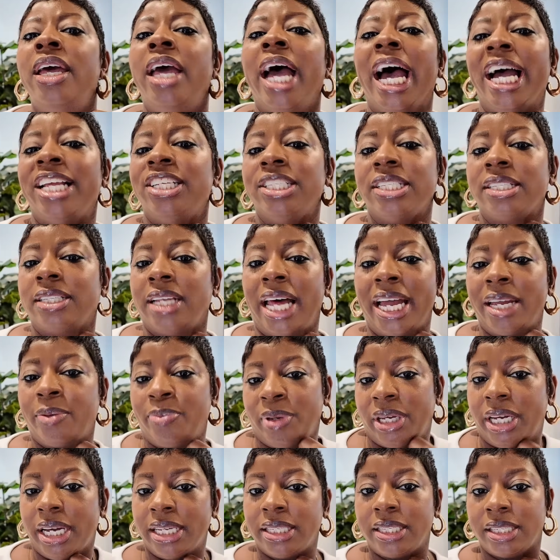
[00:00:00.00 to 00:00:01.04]
I just like
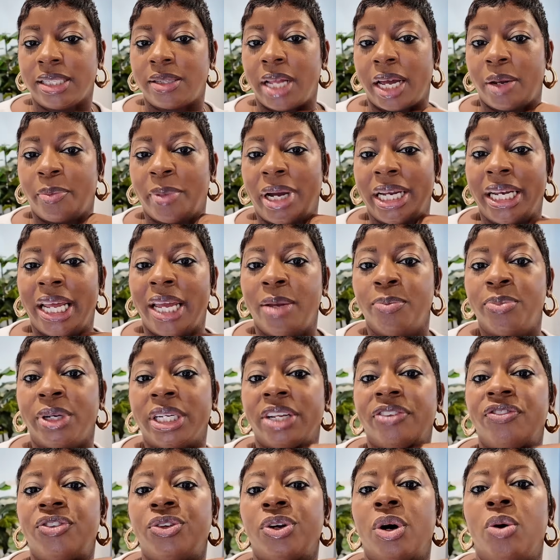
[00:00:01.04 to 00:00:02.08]
because it's my name. But
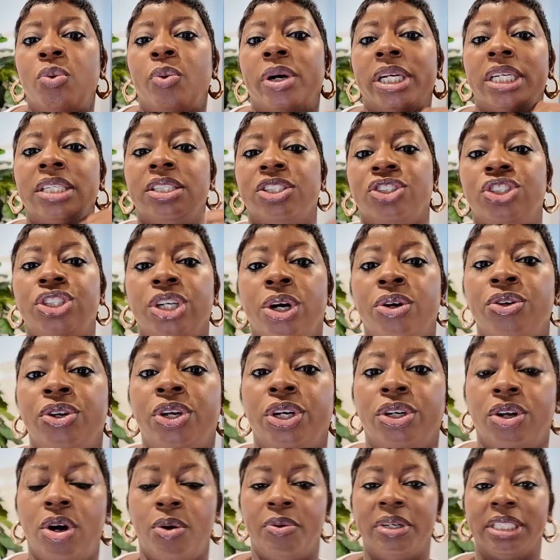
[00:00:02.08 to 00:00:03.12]
if you don't want it to show, you
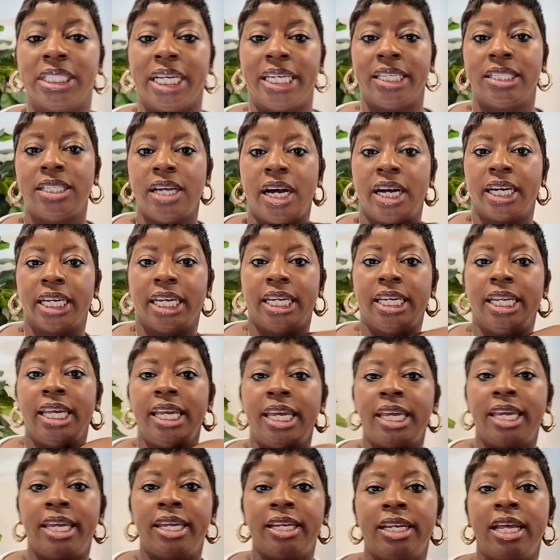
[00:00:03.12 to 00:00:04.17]
can always tuck it
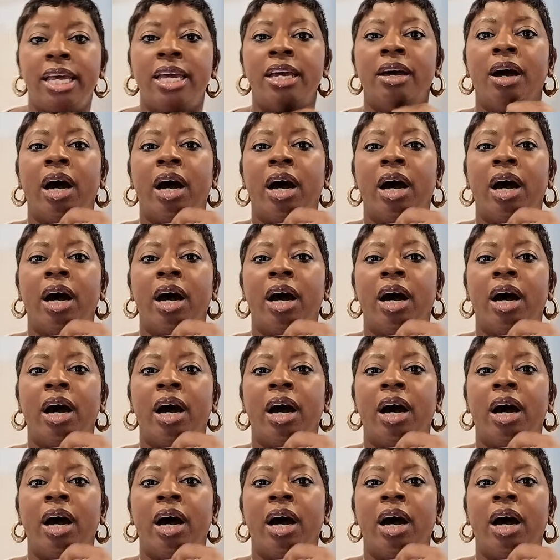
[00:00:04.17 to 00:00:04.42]
in.